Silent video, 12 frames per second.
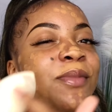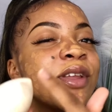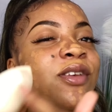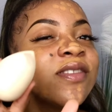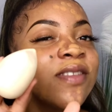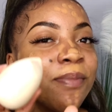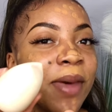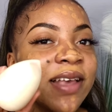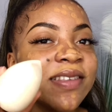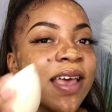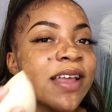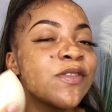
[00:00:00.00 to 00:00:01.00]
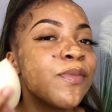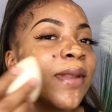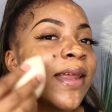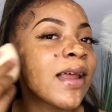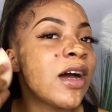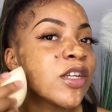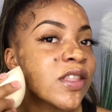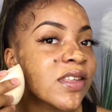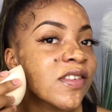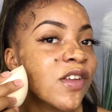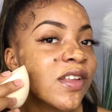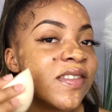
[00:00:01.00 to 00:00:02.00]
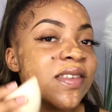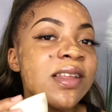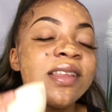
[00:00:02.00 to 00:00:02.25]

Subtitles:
to use the back side to blend out this concealer.